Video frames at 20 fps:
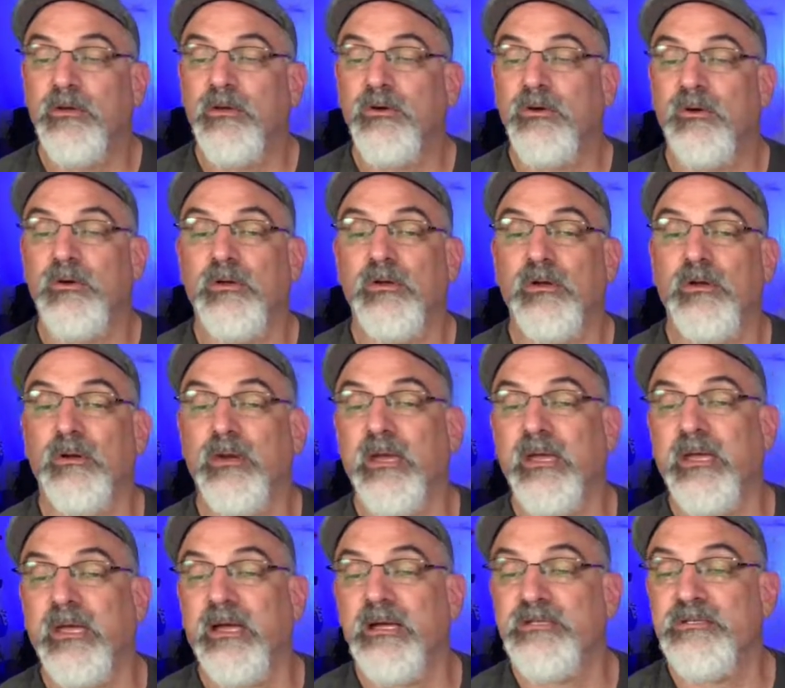Cool. All
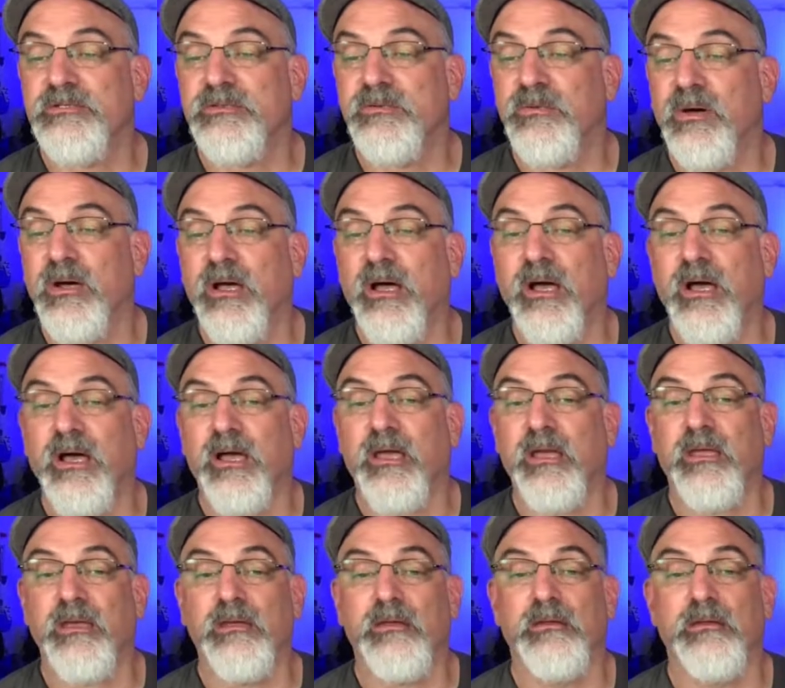right, guys. Well,
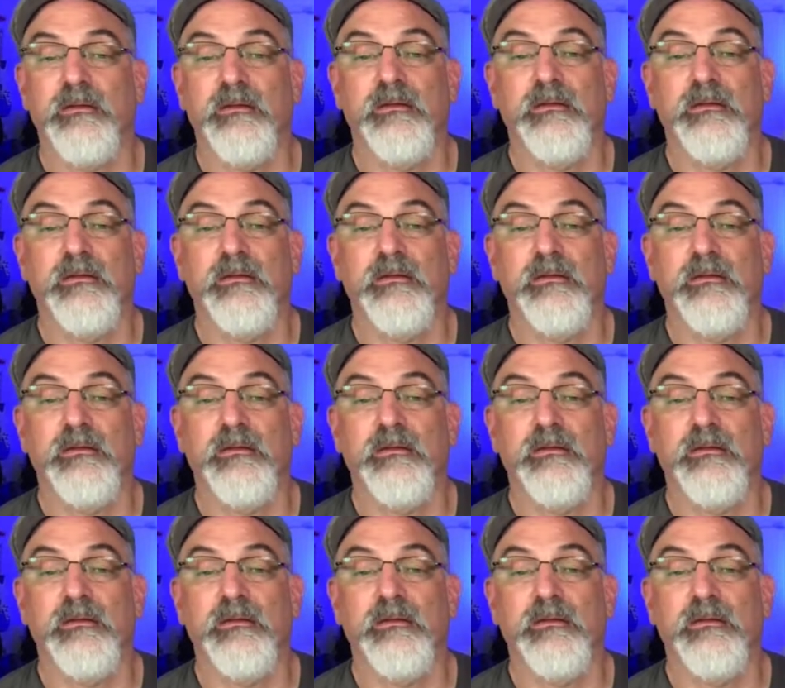I